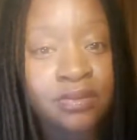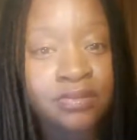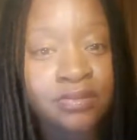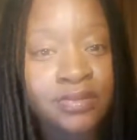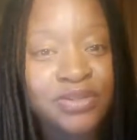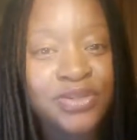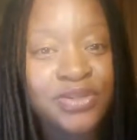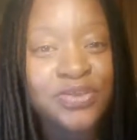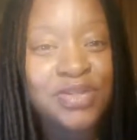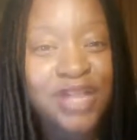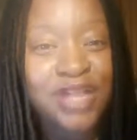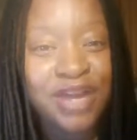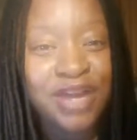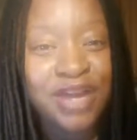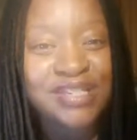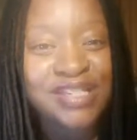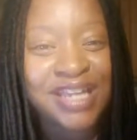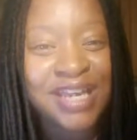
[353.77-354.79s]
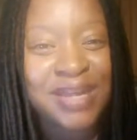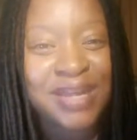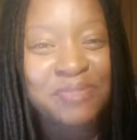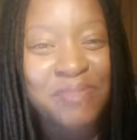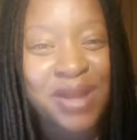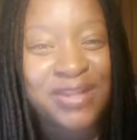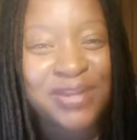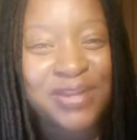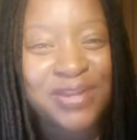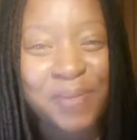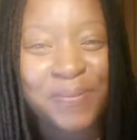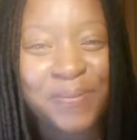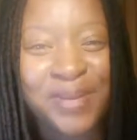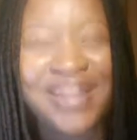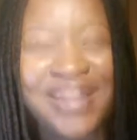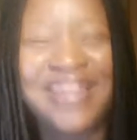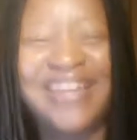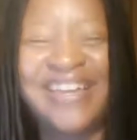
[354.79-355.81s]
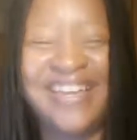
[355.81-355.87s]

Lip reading: You love seeing your pic.